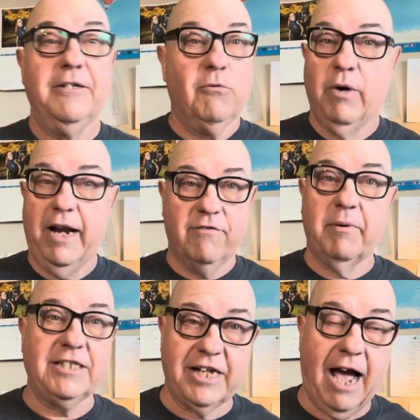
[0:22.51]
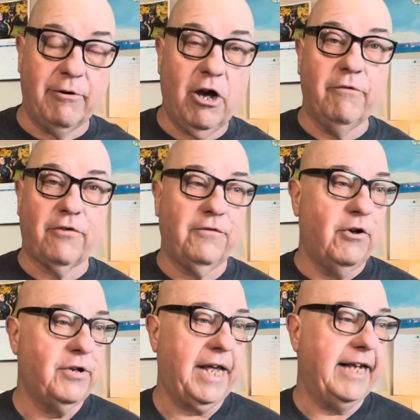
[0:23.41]
what everybody's now known for a
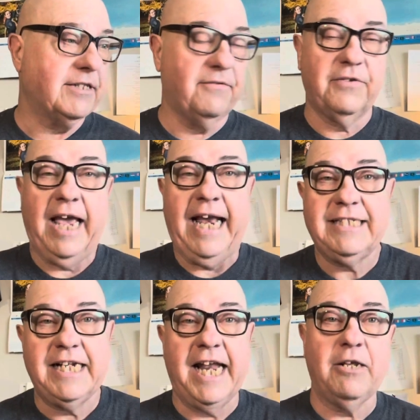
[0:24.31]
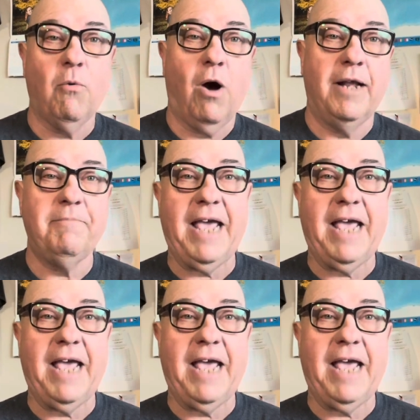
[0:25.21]
few days of 1881